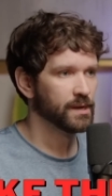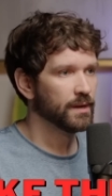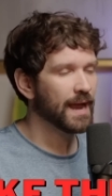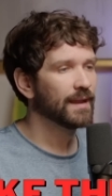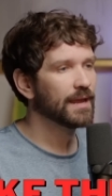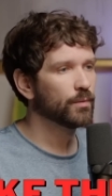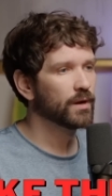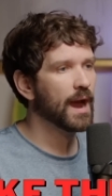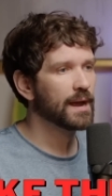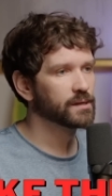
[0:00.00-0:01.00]
Not like when
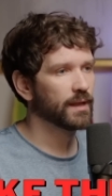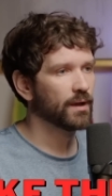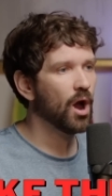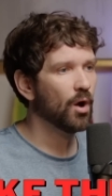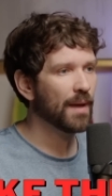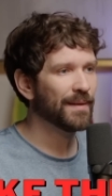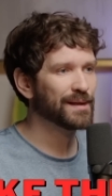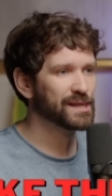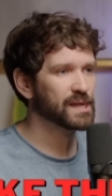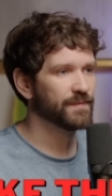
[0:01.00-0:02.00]
guys are like, oh, I make
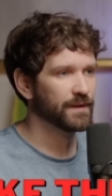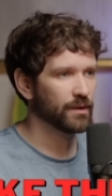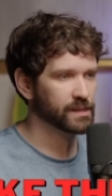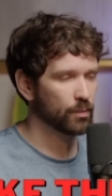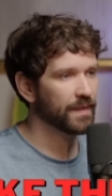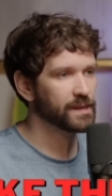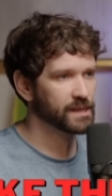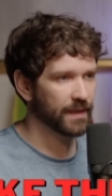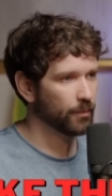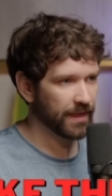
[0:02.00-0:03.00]
6 figures, and when they
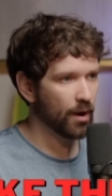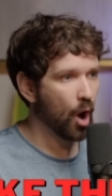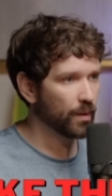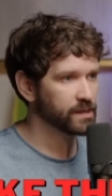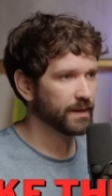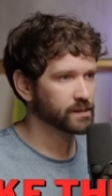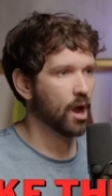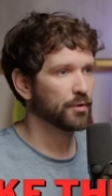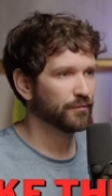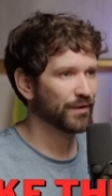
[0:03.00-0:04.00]
say that, what they always mean is
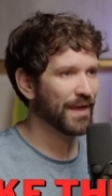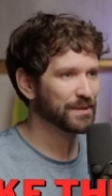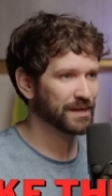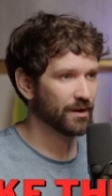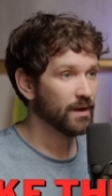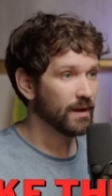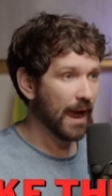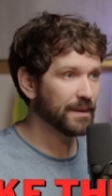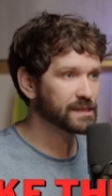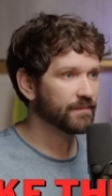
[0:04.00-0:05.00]
104,000 a year.
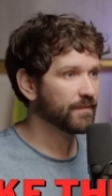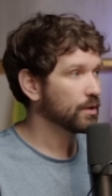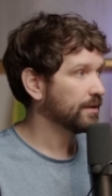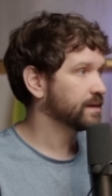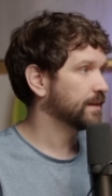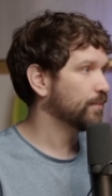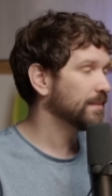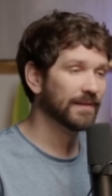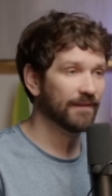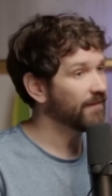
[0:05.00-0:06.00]
I mean 7-figure contracts, like
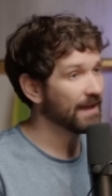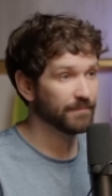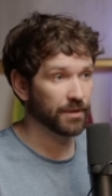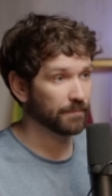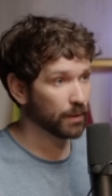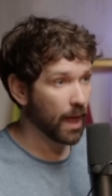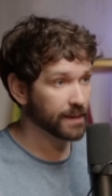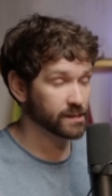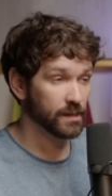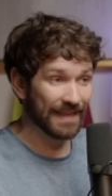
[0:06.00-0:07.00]
probably like 5 million
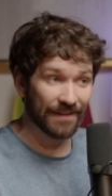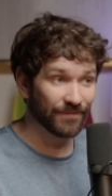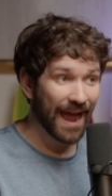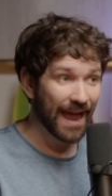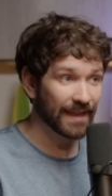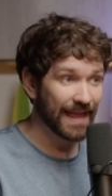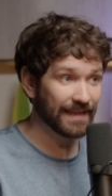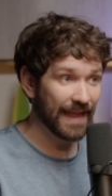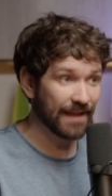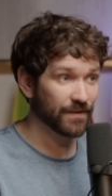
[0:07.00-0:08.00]
plus, if not
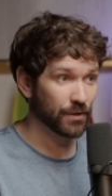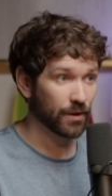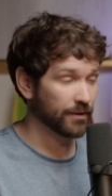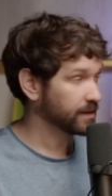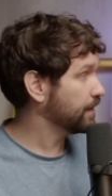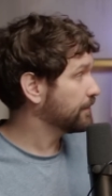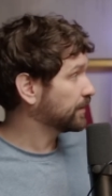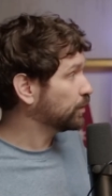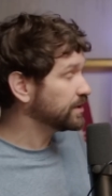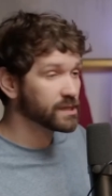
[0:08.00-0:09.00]
like 8-figure contracts. Remember,
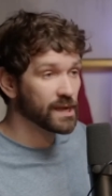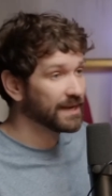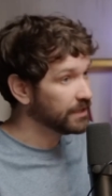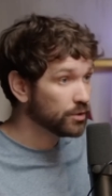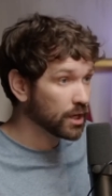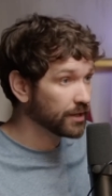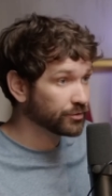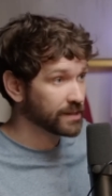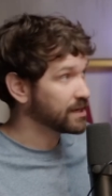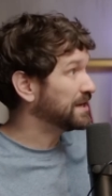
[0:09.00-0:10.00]
Twitch is signing huge
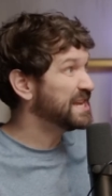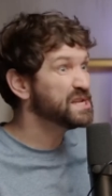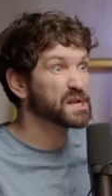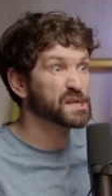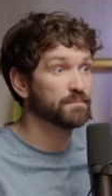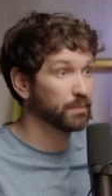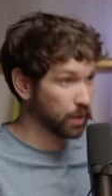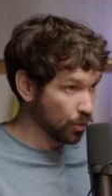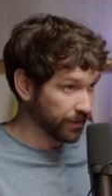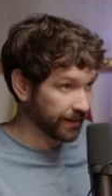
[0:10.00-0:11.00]
contracts now. He's
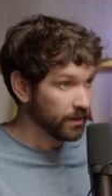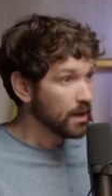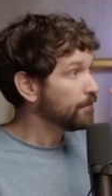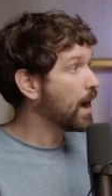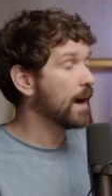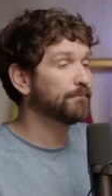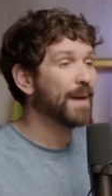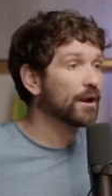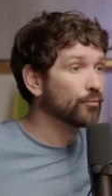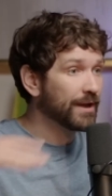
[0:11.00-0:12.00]
exploding.
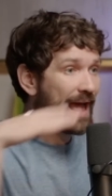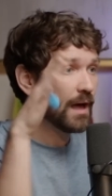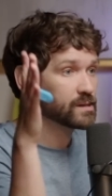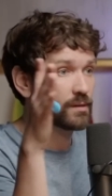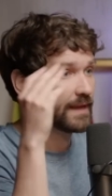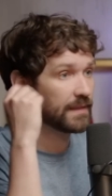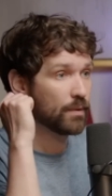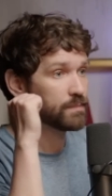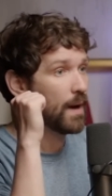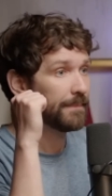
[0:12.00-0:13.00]
Battle royales are like the
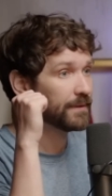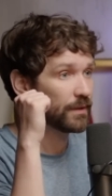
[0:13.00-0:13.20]
most popular